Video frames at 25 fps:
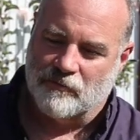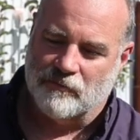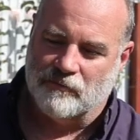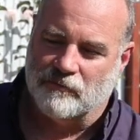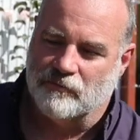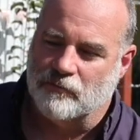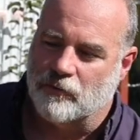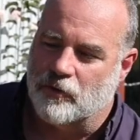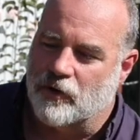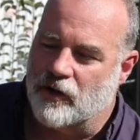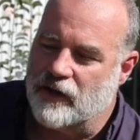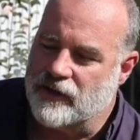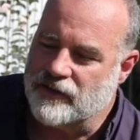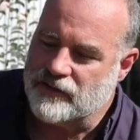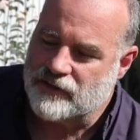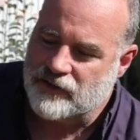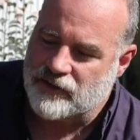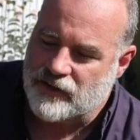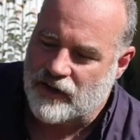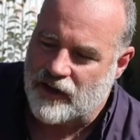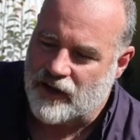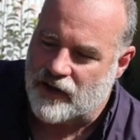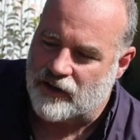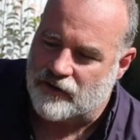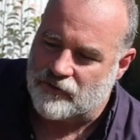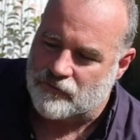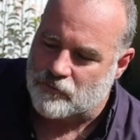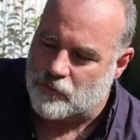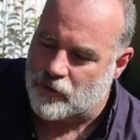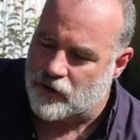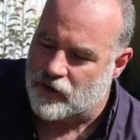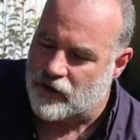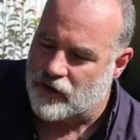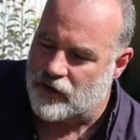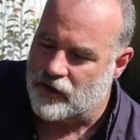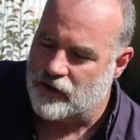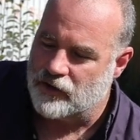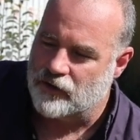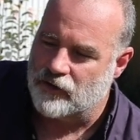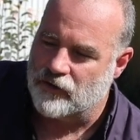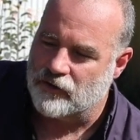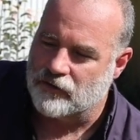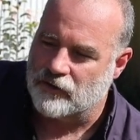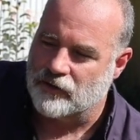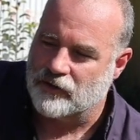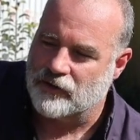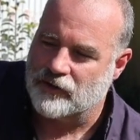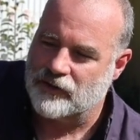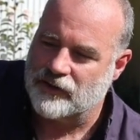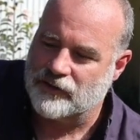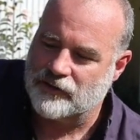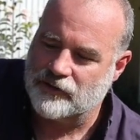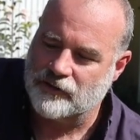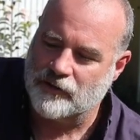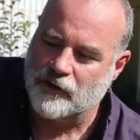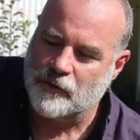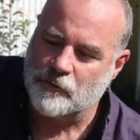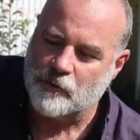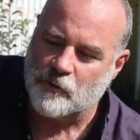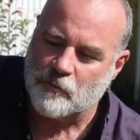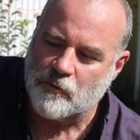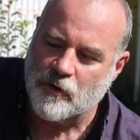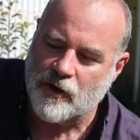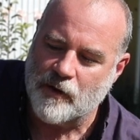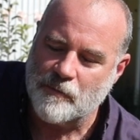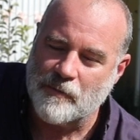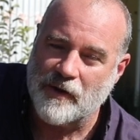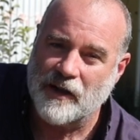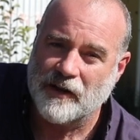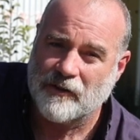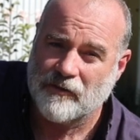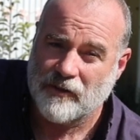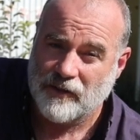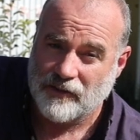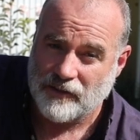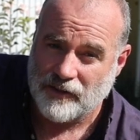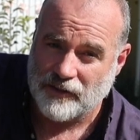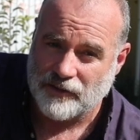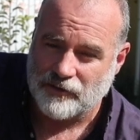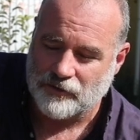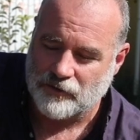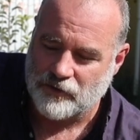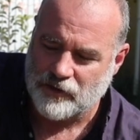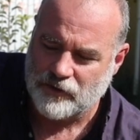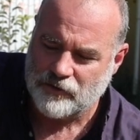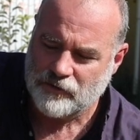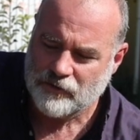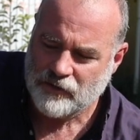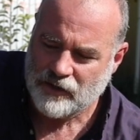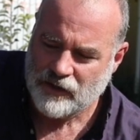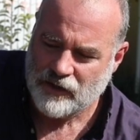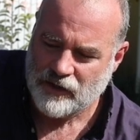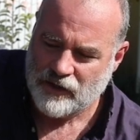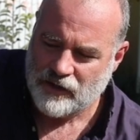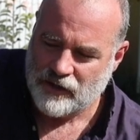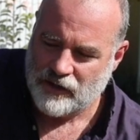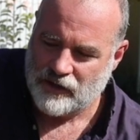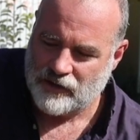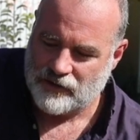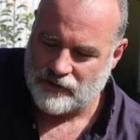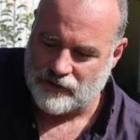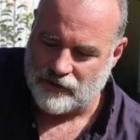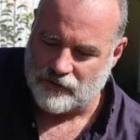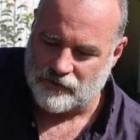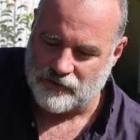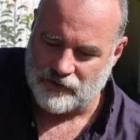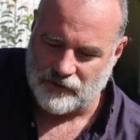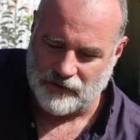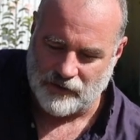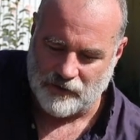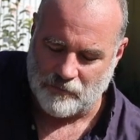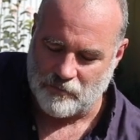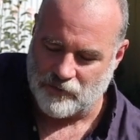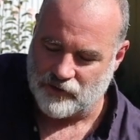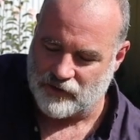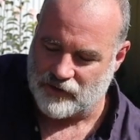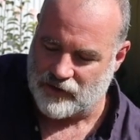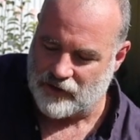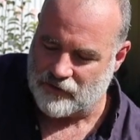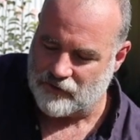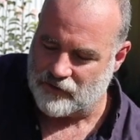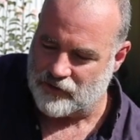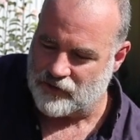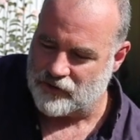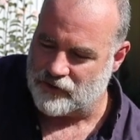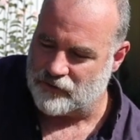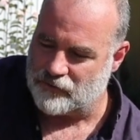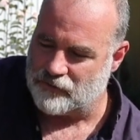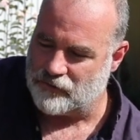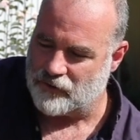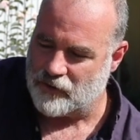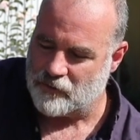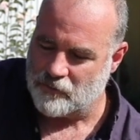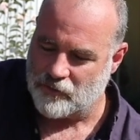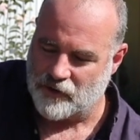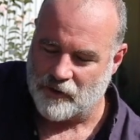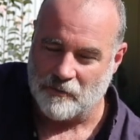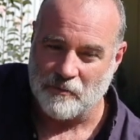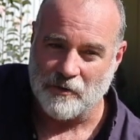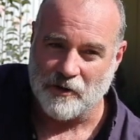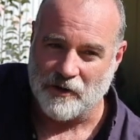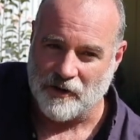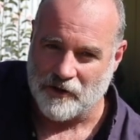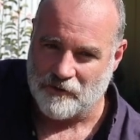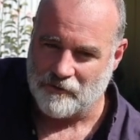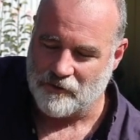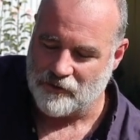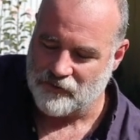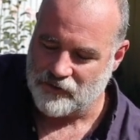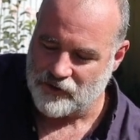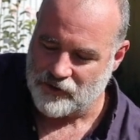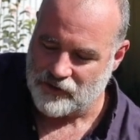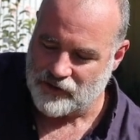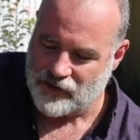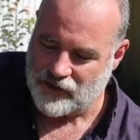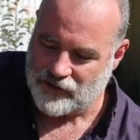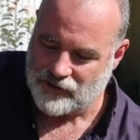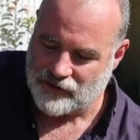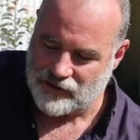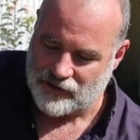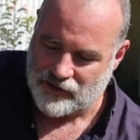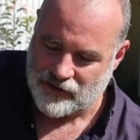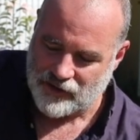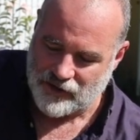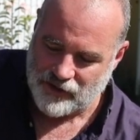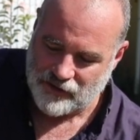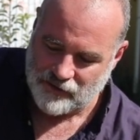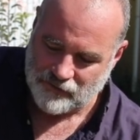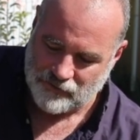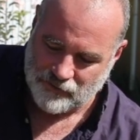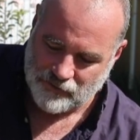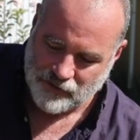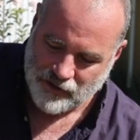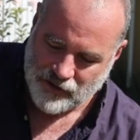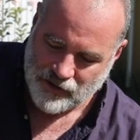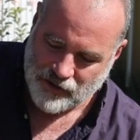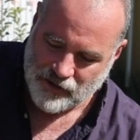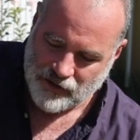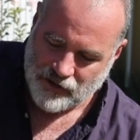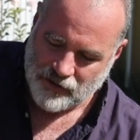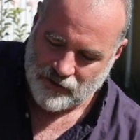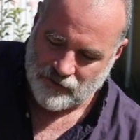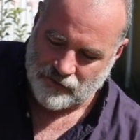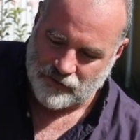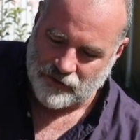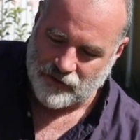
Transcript: wines out of my local collection. I'm the winemaker at Thistle Hill, so obviously I put that one at the front, but I'm not going to review that today. We've